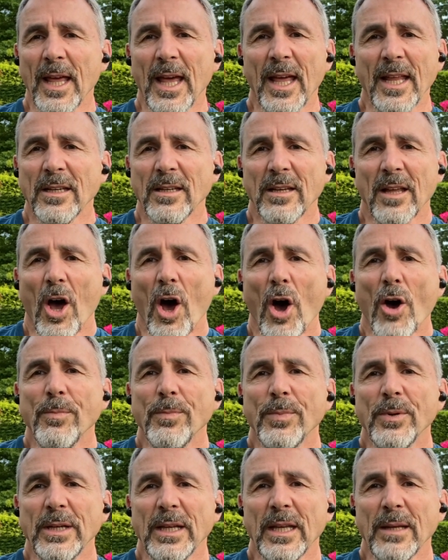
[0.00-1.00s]
that
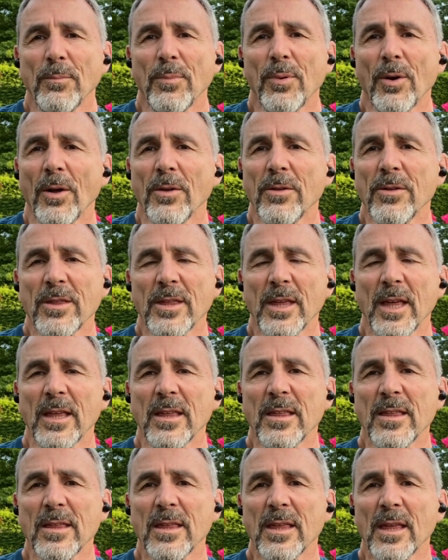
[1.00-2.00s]
opening
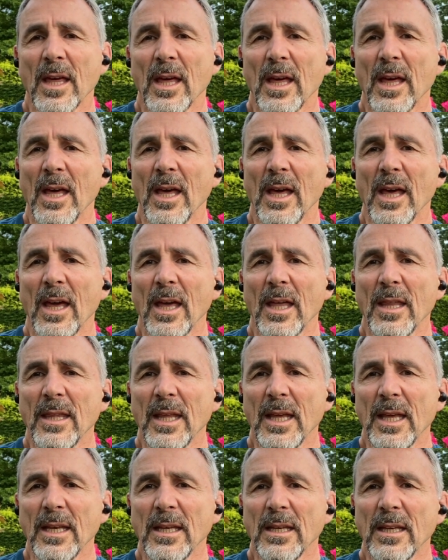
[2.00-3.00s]
process, and
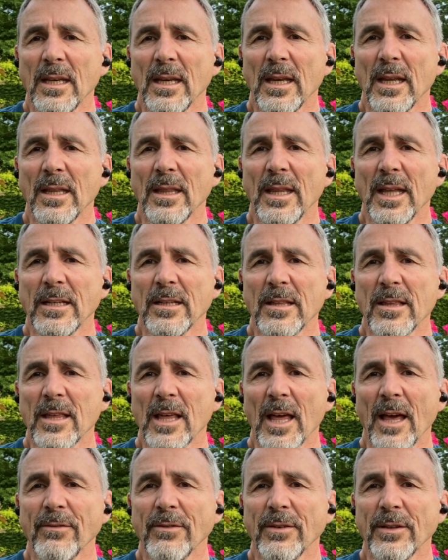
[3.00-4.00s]
then they
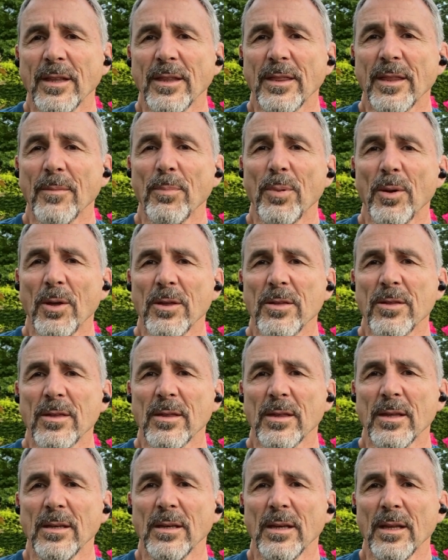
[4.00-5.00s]
discover that the
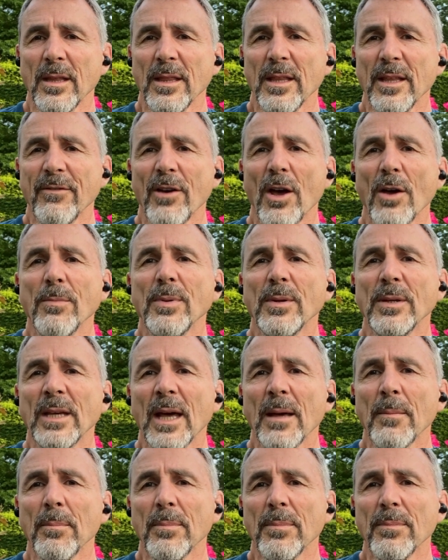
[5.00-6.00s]
person they've opened
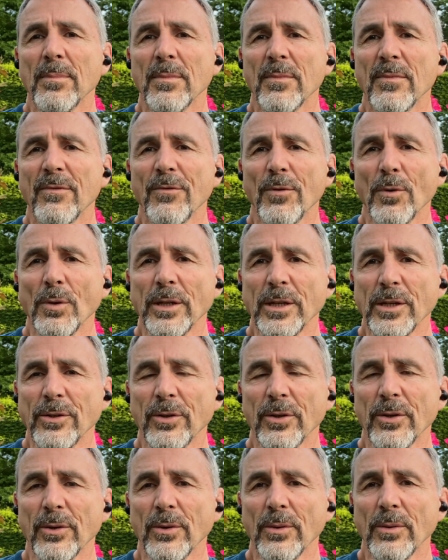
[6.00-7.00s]
up fully
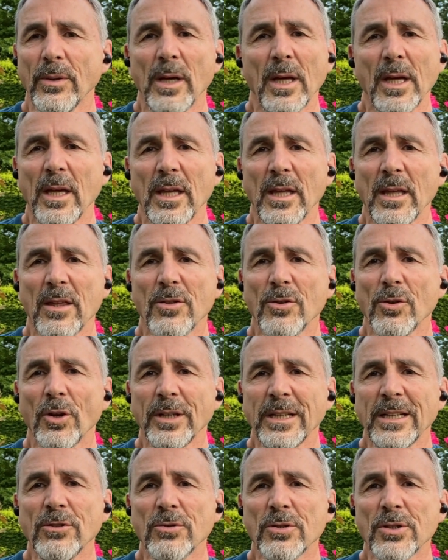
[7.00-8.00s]
to is not
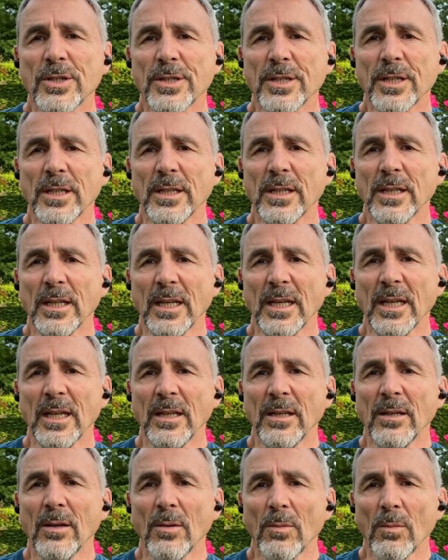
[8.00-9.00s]
interested
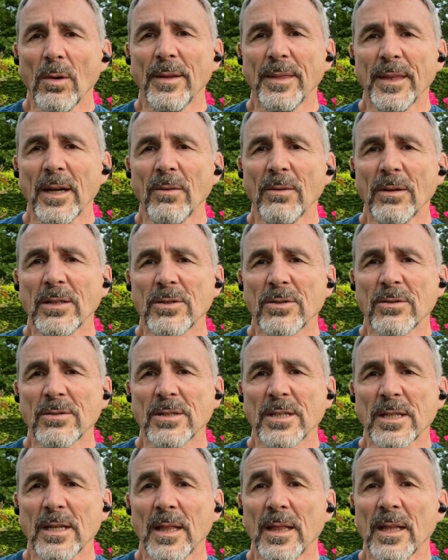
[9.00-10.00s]
in what they're
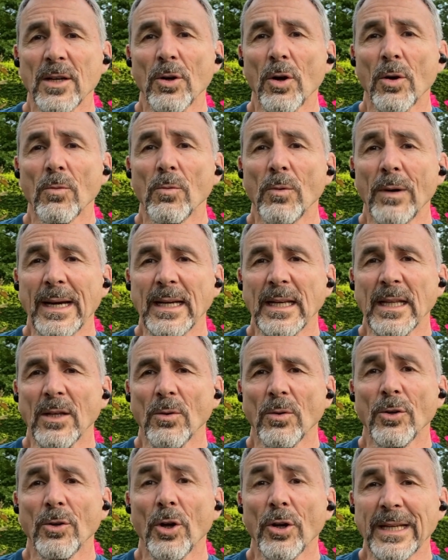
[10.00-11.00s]
interested in. They're not ready
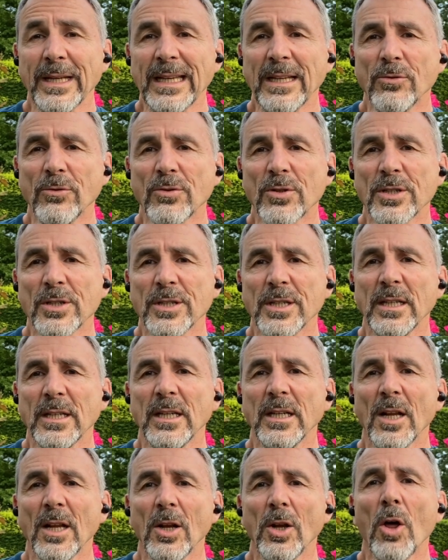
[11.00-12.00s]
or not interested
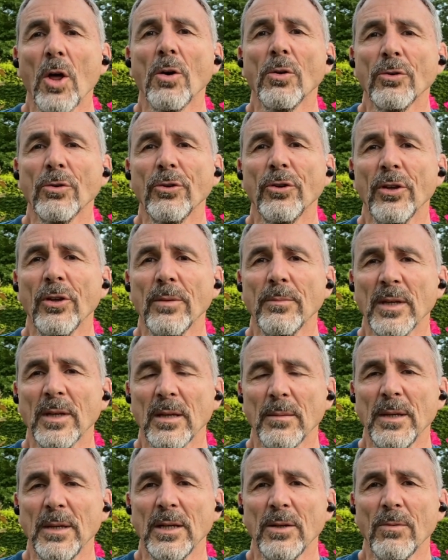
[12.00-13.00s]
in a long-term
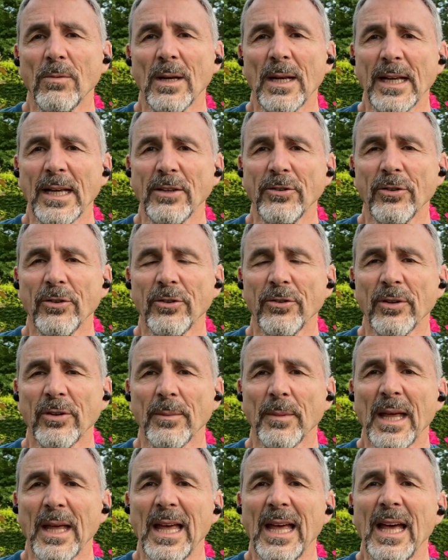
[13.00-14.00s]
committed relationship.